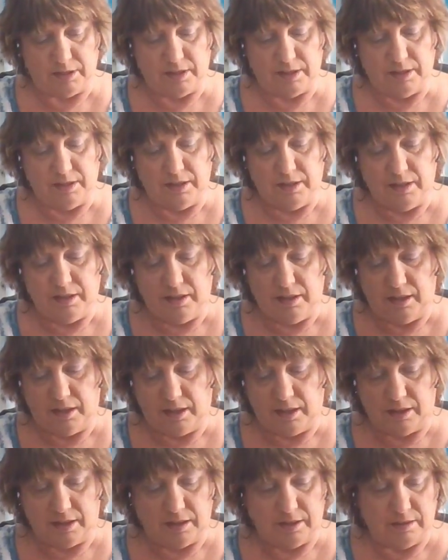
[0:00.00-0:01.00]

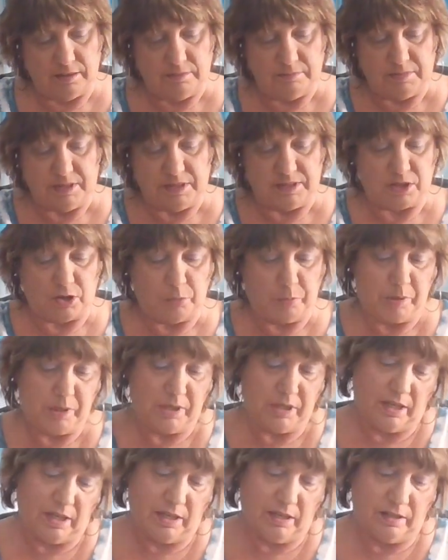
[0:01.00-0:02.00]
um, it's
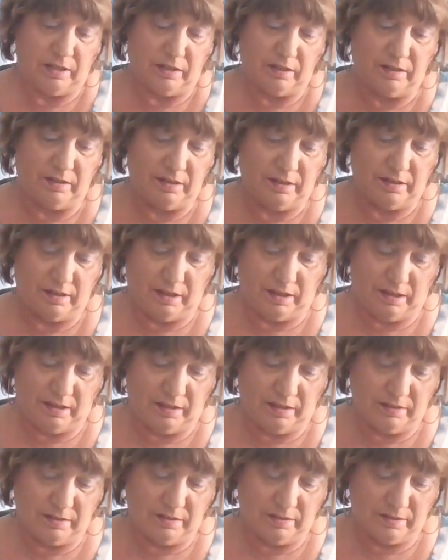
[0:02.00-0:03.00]
open knit,
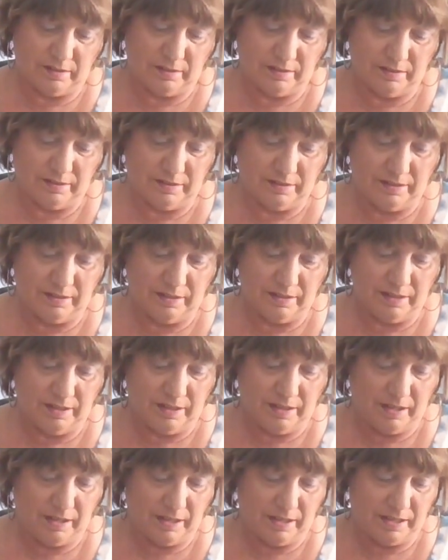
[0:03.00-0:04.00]
and
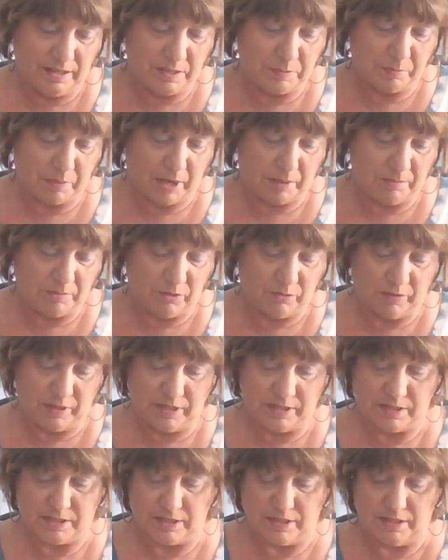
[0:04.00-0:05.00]
it's by
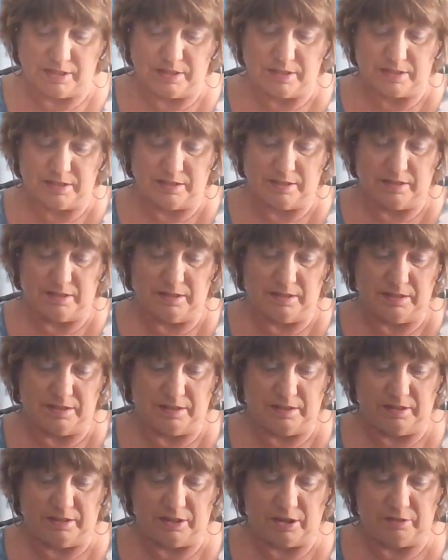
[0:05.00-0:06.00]
Maurice's
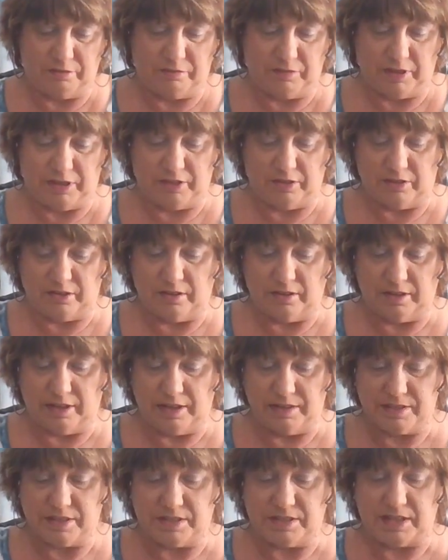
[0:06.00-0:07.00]
Go figure.
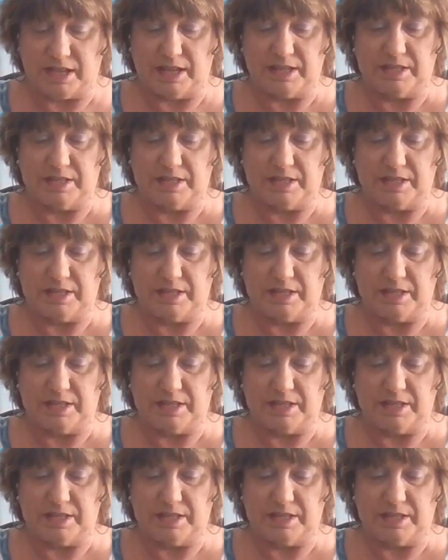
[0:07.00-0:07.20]
It's a